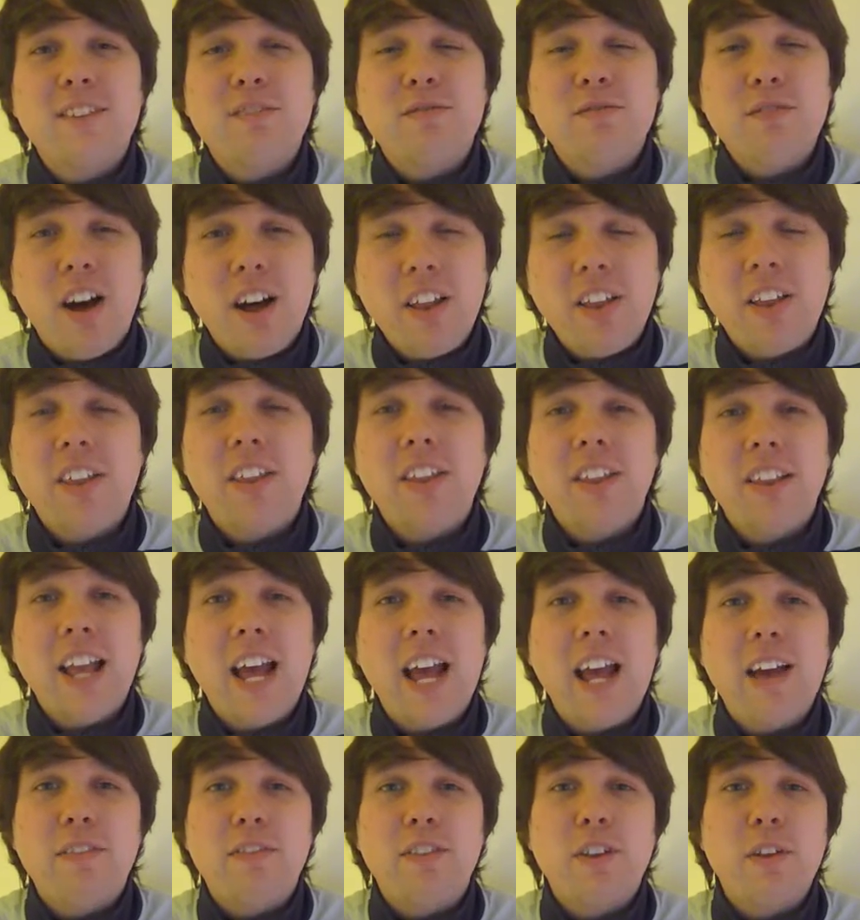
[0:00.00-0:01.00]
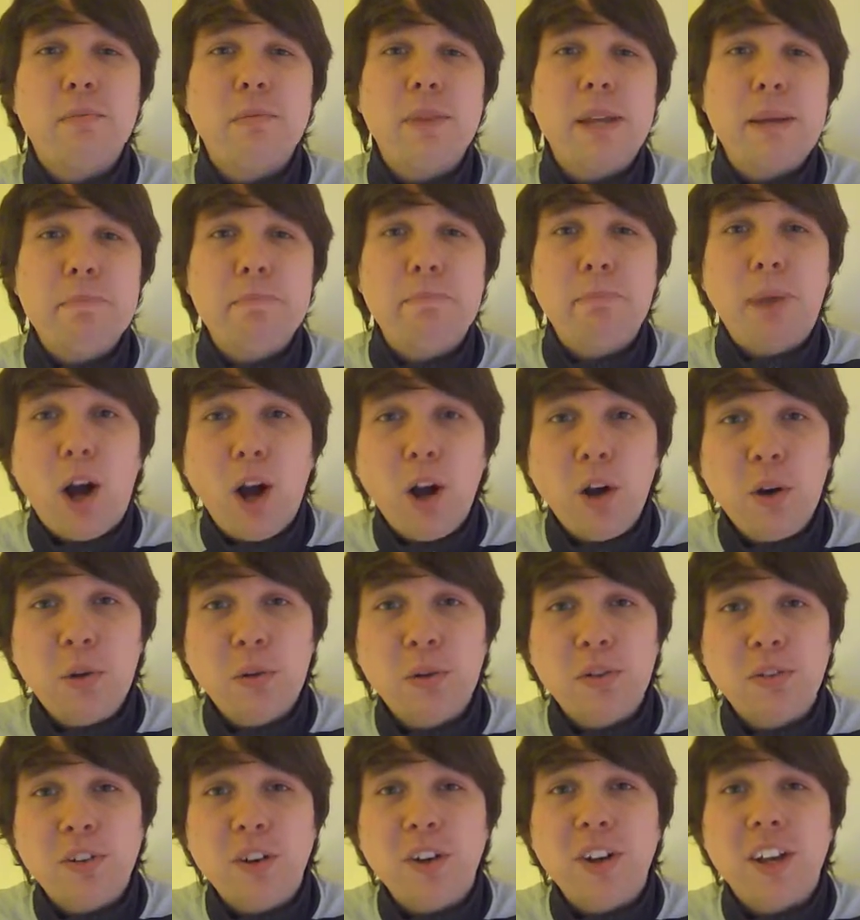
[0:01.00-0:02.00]
rather than have them
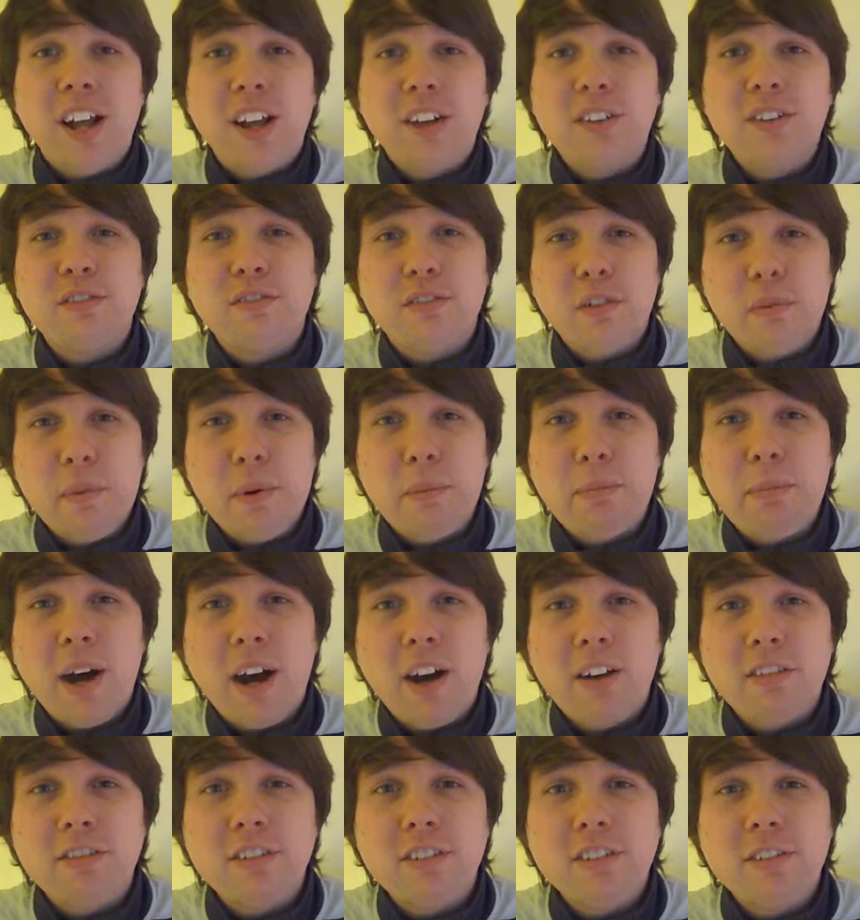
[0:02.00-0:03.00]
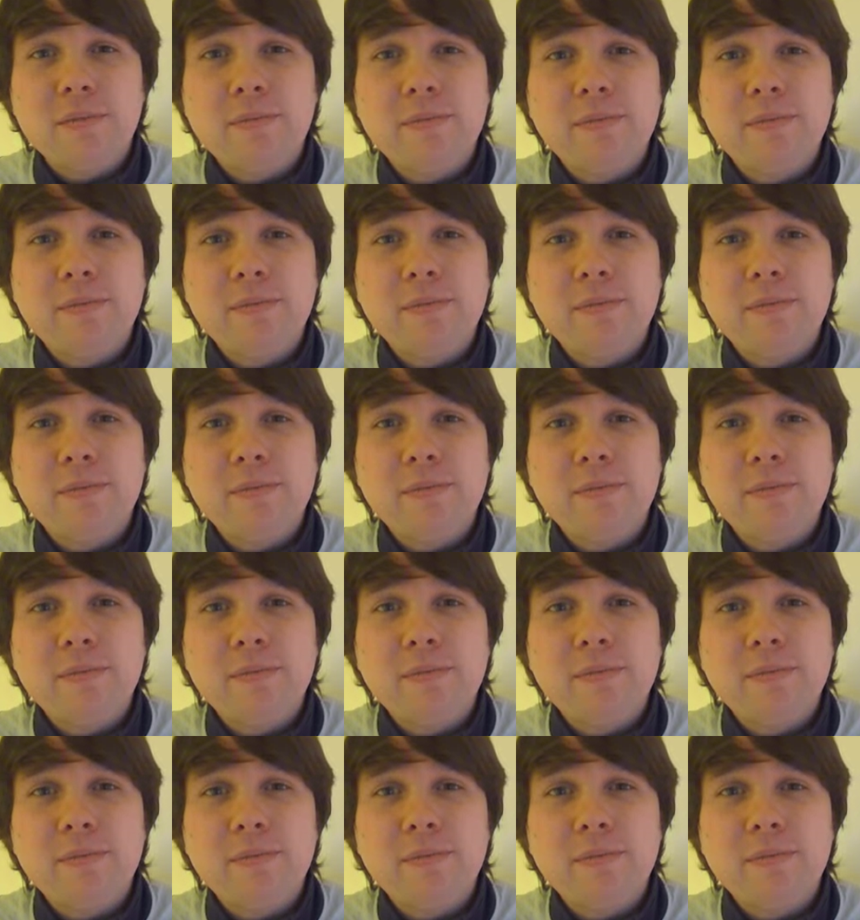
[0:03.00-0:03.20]
imposed on us from above.